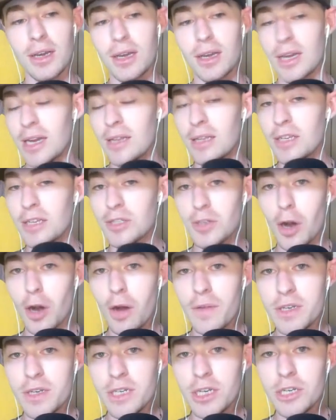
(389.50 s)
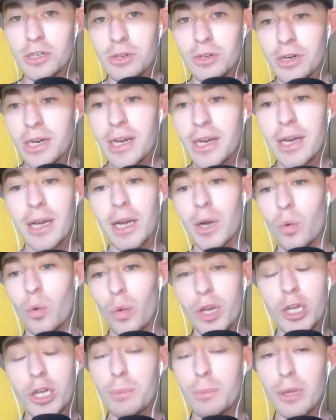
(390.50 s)
And this Darvish injury,
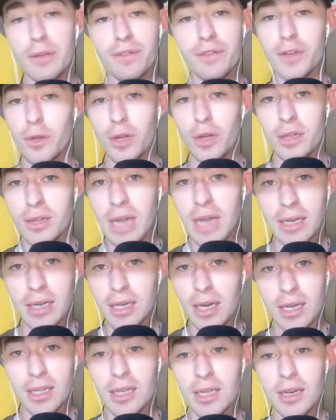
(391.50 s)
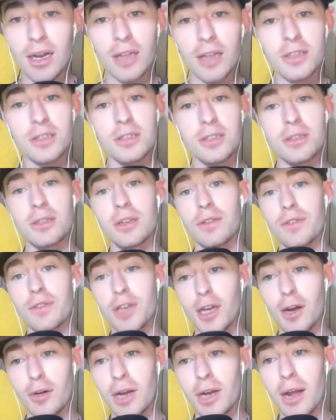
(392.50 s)
we could be feeling that kick in the nuts, if you
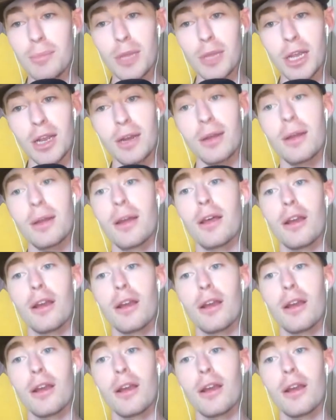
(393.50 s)
know what I mean,